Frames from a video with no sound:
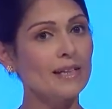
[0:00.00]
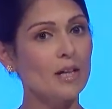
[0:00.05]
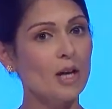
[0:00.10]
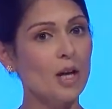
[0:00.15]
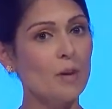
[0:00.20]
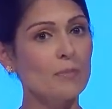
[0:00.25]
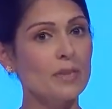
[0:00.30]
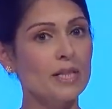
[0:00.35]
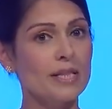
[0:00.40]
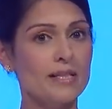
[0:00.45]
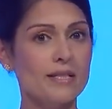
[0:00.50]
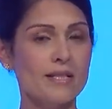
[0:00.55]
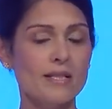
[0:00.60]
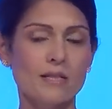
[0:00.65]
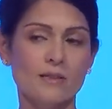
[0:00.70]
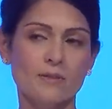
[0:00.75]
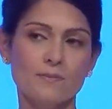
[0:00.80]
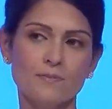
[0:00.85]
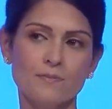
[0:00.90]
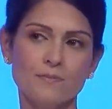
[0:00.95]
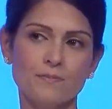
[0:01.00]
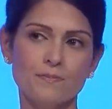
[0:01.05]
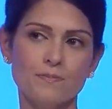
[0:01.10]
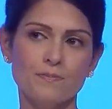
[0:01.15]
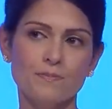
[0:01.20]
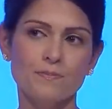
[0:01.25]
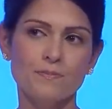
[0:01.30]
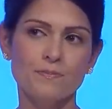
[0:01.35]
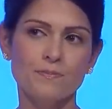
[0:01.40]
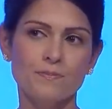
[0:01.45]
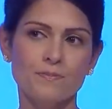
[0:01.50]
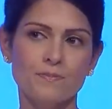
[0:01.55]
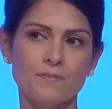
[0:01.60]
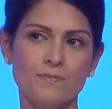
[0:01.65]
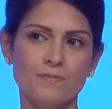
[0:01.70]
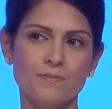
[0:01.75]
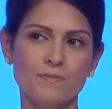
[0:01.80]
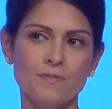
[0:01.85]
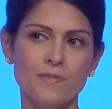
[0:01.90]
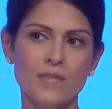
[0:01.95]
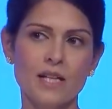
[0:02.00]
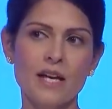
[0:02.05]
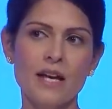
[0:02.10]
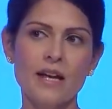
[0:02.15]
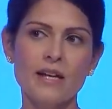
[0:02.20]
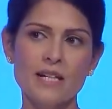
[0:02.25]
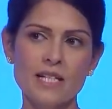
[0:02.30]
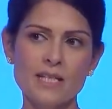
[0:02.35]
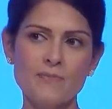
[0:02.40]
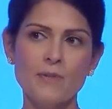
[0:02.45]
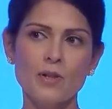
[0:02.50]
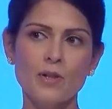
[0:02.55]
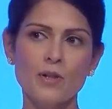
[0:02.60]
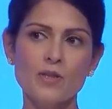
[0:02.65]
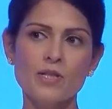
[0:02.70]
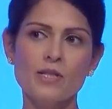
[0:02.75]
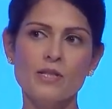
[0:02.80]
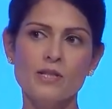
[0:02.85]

our police. It is because